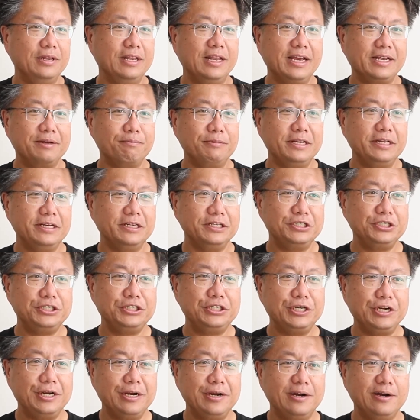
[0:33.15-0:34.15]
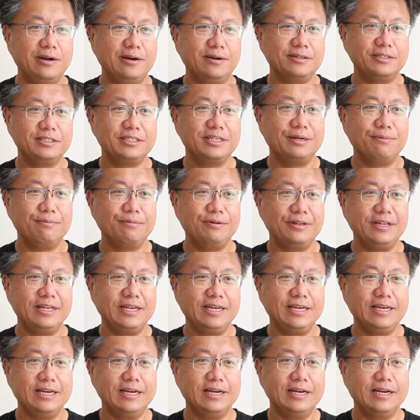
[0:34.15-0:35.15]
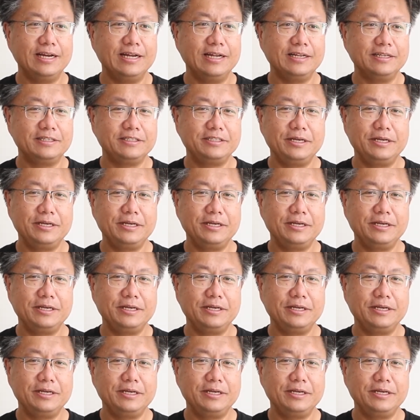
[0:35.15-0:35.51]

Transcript: like me to share some of the